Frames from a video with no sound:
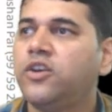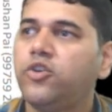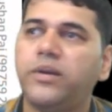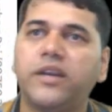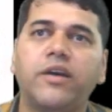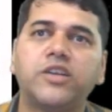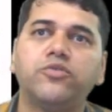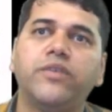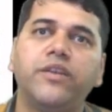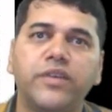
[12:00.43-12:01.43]
You might have asked
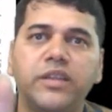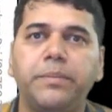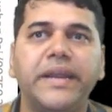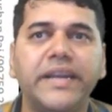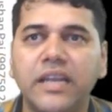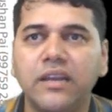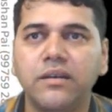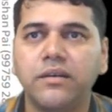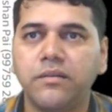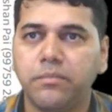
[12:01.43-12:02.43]
to verify the P&L
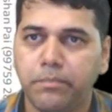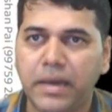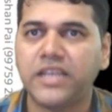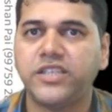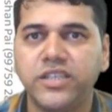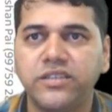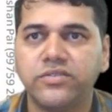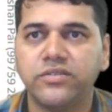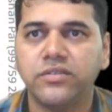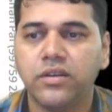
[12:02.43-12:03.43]
balance
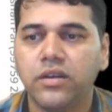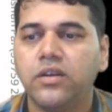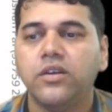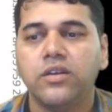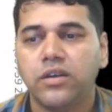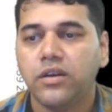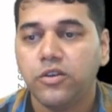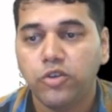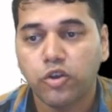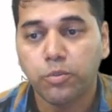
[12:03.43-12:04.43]
sheets.
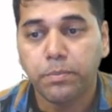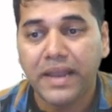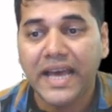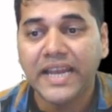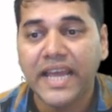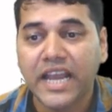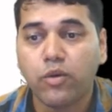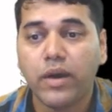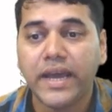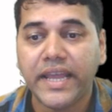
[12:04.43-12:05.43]
You have to plan,
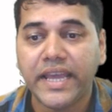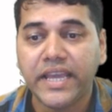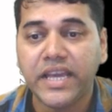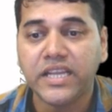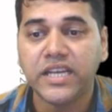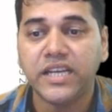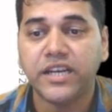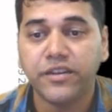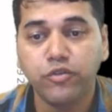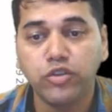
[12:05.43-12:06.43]
acquire, engage, and
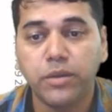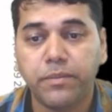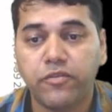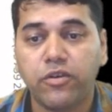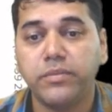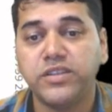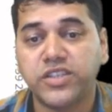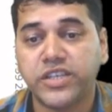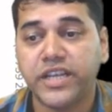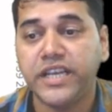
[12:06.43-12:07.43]
review the performance,
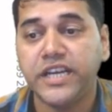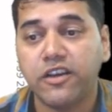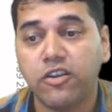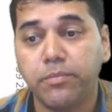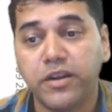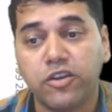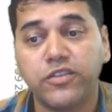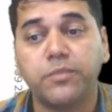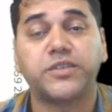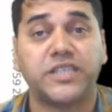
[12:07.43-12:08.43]
training, development of
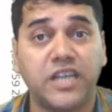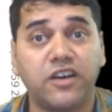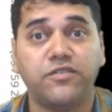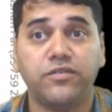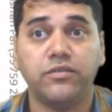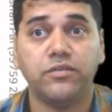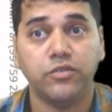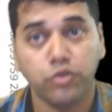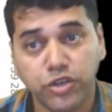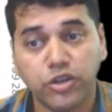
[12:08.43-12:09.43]
the staff.
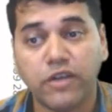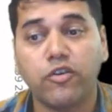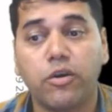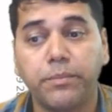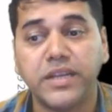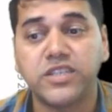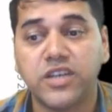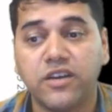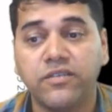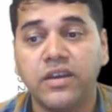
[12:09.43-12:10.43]
You need to have a competent
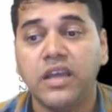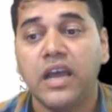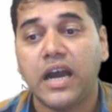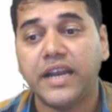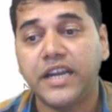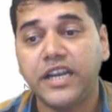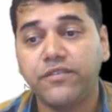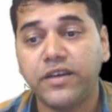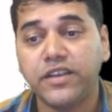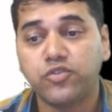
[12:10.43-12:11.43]
staff.
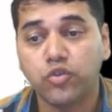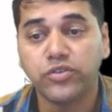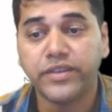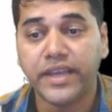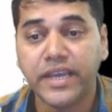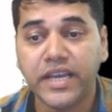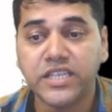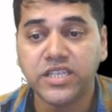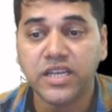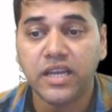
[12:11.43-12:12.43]
Identify, source,
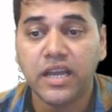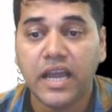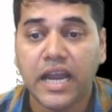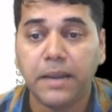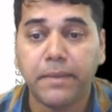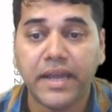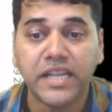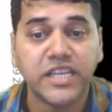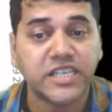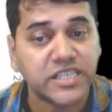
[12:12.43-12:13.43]
engage, and
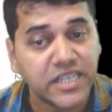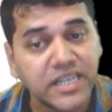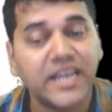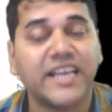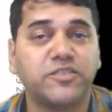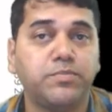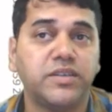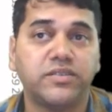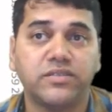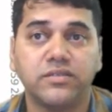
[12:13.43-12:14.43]
manage external
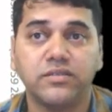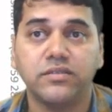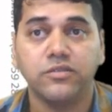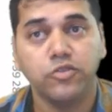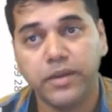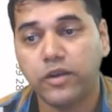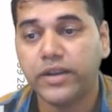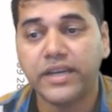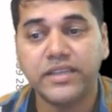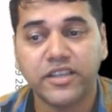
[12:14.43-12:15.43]
experts. You may have to
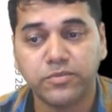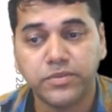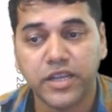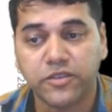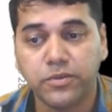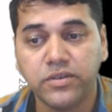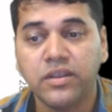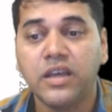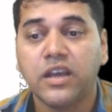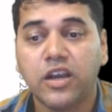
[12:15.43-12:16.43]
get the experts.
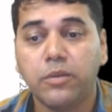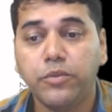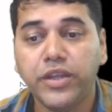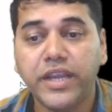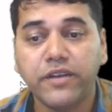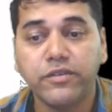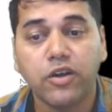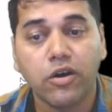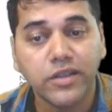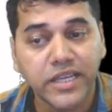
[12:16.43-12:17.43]
Communicate with
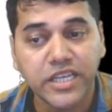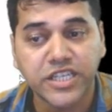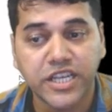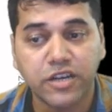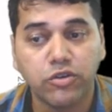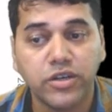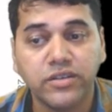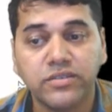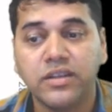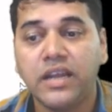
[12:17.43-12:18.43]
all the key
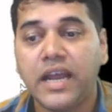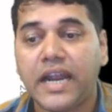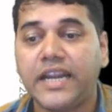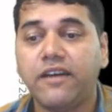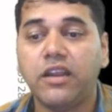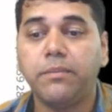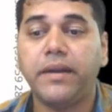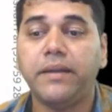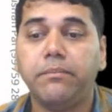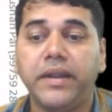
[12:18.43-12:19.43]
stakeholders and develop
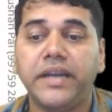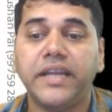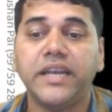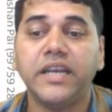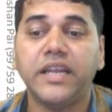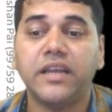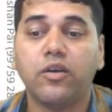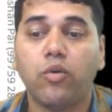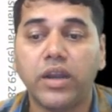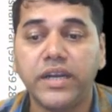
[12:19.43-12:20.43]
and maintain
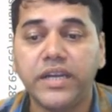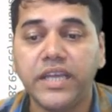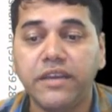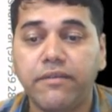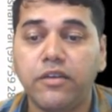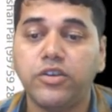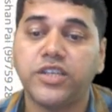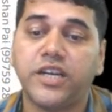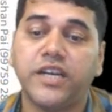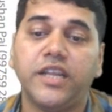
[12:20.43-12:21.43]
quality
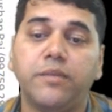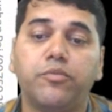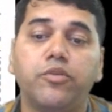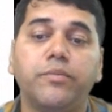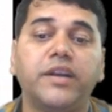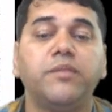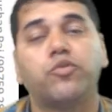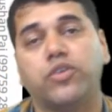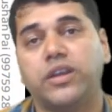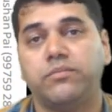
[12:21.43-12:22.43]
evaluation and implement
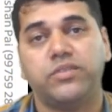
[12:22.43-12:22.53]
programs.